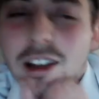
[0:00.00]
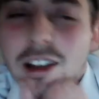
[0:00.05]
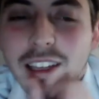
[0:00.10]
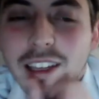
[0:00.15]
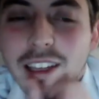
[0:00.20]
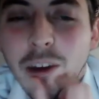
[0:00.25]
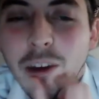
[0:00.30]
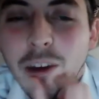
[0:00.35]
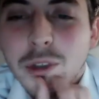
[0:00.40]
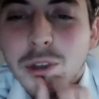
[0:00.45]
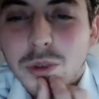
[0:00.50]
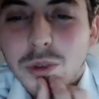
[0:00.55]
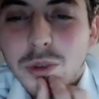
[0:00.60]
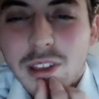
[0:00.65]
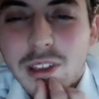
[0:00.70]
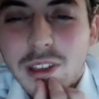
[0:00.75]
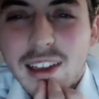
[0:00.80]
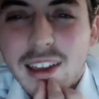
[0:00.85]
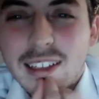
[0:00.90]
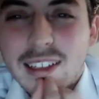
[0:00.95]
like almost
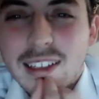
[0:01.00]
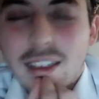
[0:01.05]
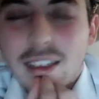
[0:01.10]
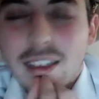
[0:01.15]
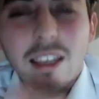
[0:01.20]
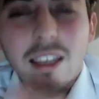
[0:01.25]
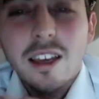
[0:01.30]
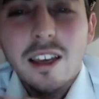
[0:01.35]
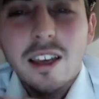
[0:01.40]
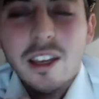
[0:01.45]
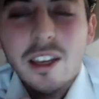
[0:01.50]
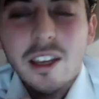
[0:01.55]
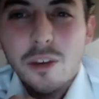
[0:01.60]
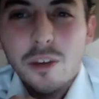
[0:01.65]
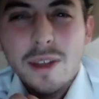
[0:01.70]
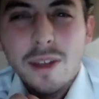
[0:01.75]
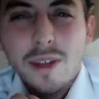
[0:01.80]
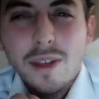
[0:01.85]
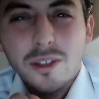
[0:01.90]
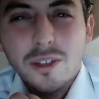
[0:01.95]
relate that to like
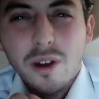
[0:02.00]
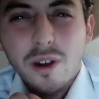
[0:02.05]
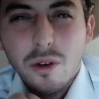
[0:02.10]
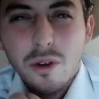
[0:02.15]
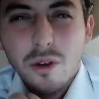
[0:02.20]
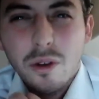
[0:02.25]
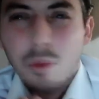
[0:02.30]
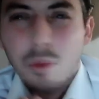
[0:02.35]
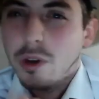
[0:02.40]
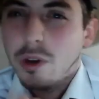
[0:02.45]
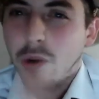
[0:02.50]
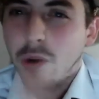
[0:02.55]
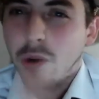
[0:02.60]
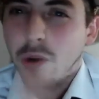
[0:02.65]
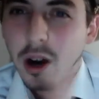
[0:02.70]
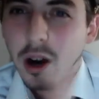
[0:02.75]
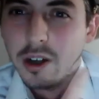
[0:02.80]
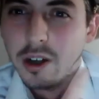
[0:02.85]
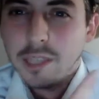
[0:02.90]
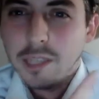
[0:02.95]
your mental health, where you
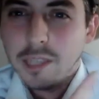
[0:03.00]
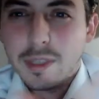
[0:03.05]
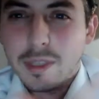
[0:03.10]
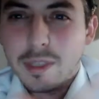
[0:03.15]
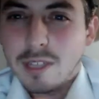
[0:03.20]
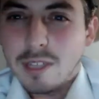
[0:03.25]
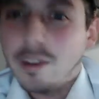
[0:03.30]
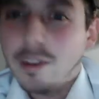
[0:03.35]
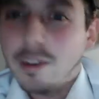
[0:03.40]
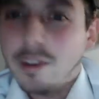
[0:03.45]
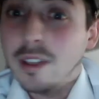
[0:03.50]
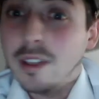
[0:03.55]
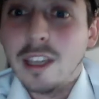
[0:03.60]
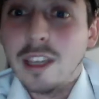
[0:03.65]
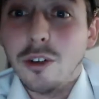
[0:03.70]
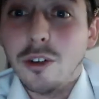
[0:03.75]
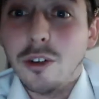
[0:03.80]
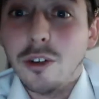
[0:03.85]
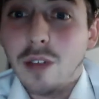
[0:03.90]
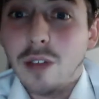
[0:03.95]
are specifically
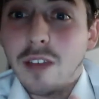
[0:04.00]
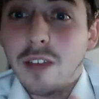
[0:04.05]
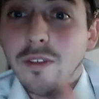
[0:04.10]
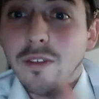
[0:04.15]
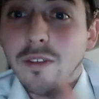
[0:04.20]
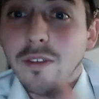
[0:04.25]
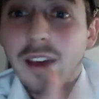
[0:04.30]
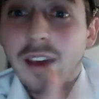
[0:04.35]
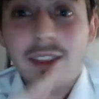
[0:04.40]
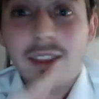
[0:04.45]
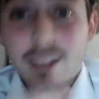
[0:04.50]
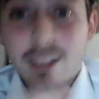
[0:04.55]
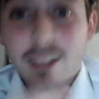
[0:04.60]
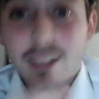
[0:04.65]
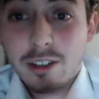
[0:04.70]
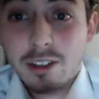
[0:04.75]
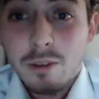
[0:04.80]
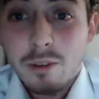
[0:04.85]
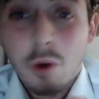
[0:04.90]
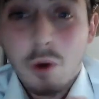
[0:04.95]
in your life at this
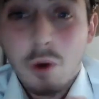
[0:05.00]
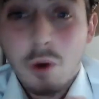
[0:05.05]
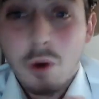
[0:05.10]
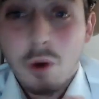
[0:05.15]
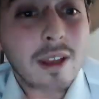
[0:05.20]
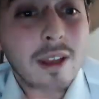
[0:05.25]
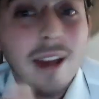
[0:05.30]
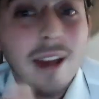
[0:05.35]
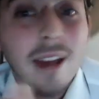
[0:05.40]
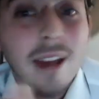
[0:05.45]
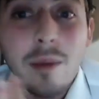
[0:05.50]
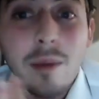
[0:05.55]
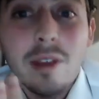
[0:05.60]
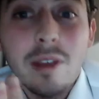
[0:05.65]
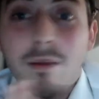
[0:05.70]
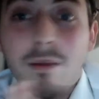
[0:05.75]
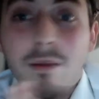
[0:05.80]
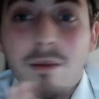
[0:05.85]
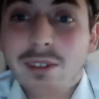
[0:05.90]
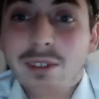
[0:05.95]
current moment. I
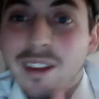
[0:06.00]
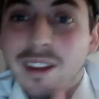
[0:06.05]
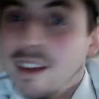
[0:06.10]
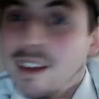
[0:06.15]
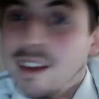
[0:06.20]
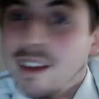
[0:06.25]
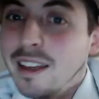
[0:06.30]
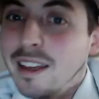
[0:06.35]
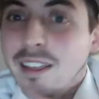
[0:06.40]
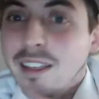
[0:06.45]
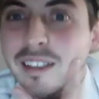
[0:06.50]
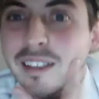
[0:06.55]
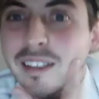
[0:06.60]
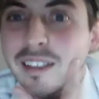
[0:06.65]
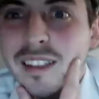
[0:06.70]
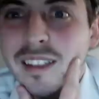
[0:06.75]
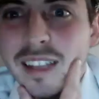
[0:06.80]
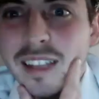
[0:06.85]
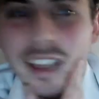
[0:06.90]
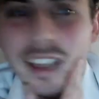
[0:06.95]
mean,
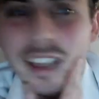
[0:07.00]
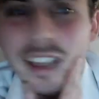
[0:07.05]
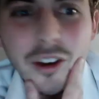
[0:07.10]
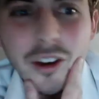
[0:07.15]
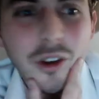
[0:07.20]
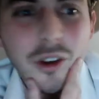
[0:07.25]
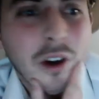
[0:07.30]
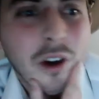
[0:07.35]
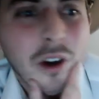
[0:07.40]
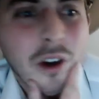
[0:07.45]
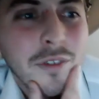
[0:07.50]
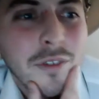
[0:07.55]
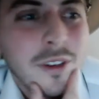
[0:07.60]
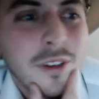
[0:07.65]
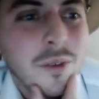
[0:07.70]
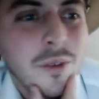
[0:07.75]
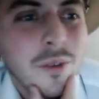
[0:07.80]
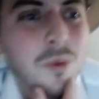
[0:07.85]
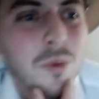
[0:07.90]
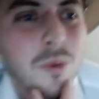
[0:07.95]
like, are you
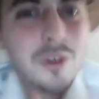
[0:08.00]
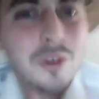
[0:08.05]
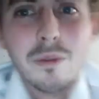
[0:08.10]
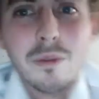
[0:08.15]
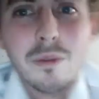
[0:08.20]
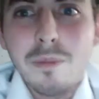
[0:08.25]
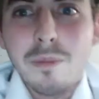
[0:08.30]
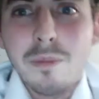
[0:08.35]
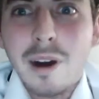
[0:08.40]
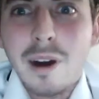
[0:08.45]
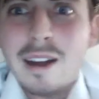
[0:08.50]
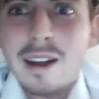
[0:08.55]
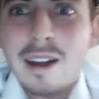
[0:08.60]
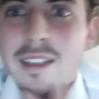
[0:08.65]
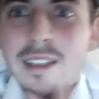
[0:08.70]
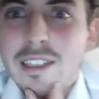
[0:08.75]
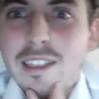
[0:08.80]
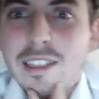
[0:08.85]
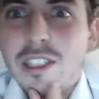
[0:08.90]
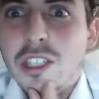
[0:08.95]
confident with your
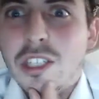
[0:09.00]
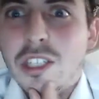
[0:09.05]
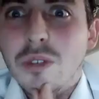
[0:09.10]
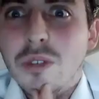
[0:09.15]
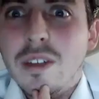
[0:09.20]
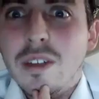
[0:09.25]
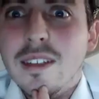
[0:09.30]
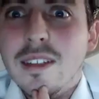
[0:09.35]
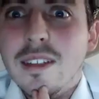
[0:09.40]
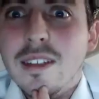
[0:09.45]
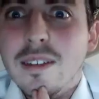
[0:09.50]
body? Like, do you need to